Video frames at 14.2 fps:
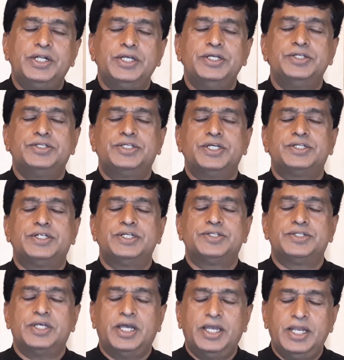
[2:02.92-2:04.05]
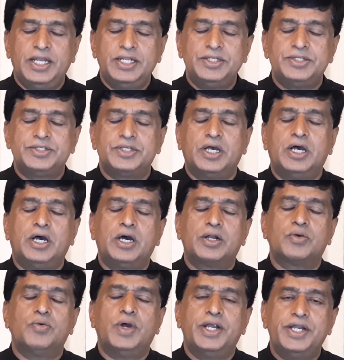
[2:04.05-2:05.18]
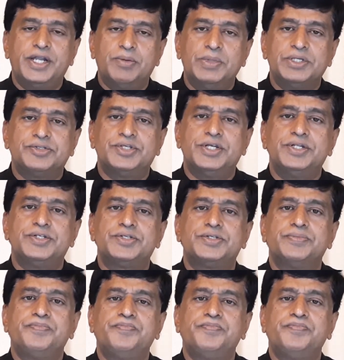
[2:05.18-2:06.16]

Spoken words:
is just a silence or quantum essence.